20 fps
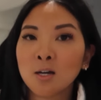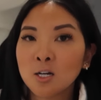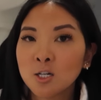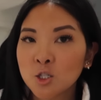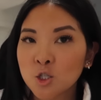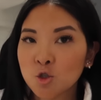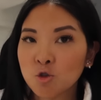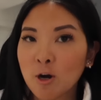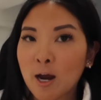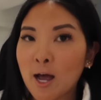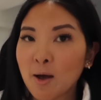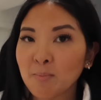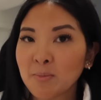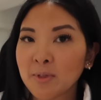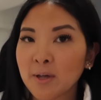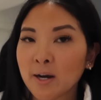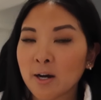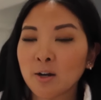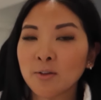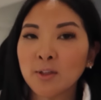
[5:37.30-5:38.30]
strap
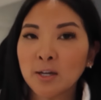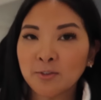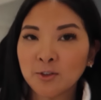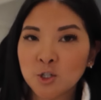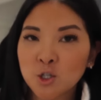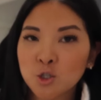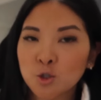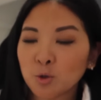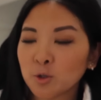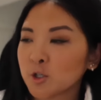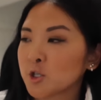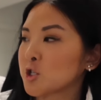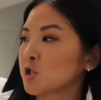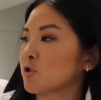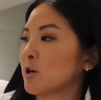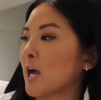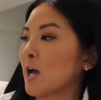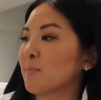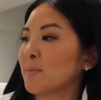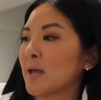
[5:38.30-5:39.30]
there, like the shoulder
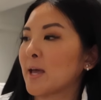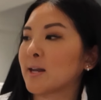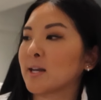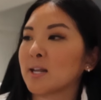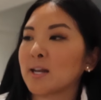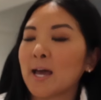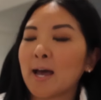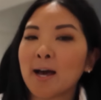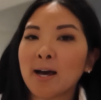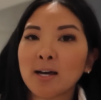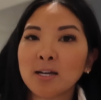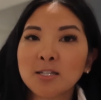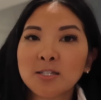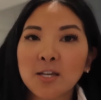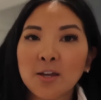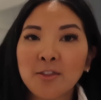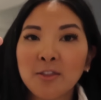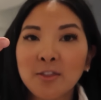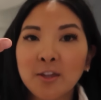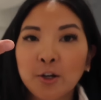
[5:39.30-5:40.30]
strap, and it has
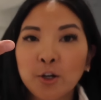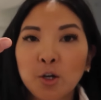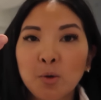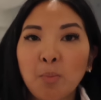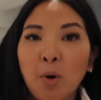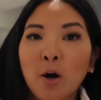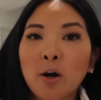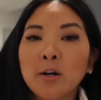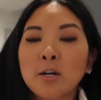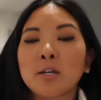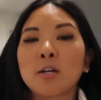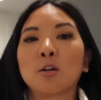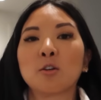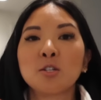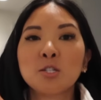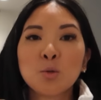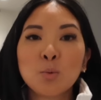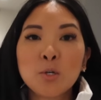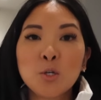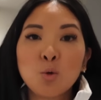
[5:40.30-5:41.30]
a thicker part
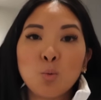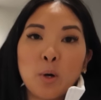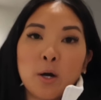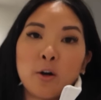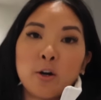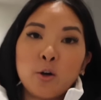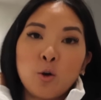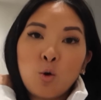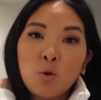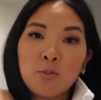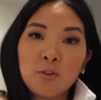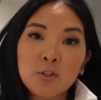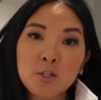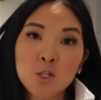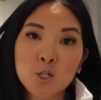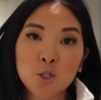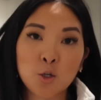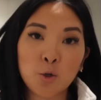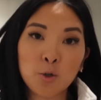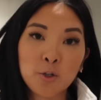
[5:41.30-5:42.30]
here, so when you wear it over the
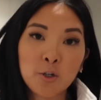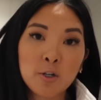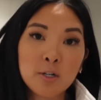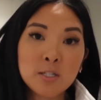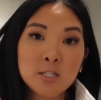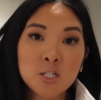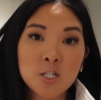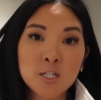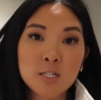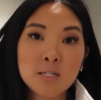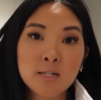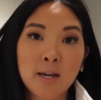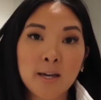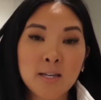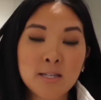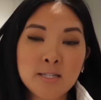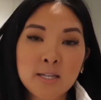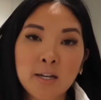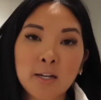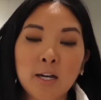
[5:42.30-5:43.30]
shoulder, it's just
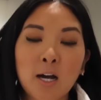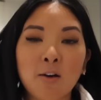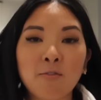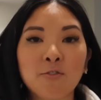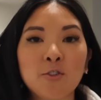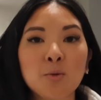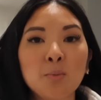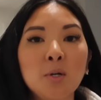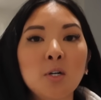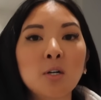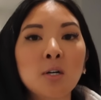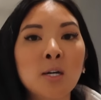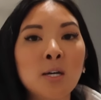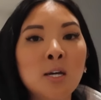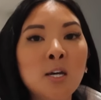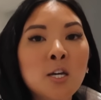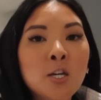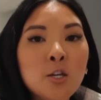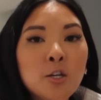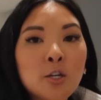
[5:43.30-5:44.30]
nice and comfortable.
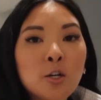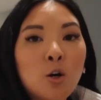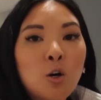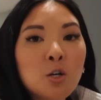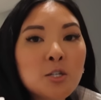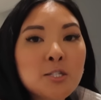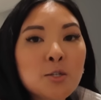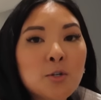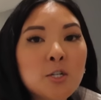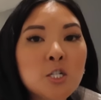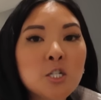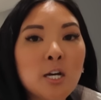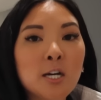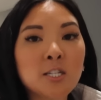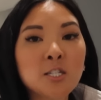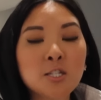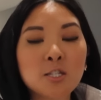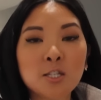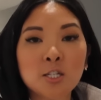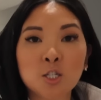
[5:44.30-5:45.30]
You can also
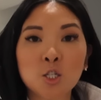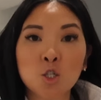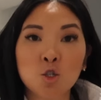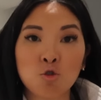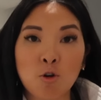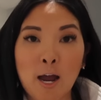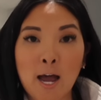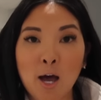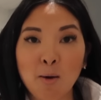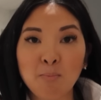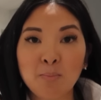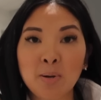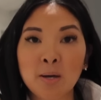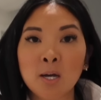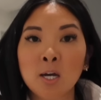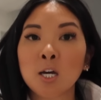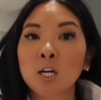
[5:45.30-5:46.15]
adjust the strap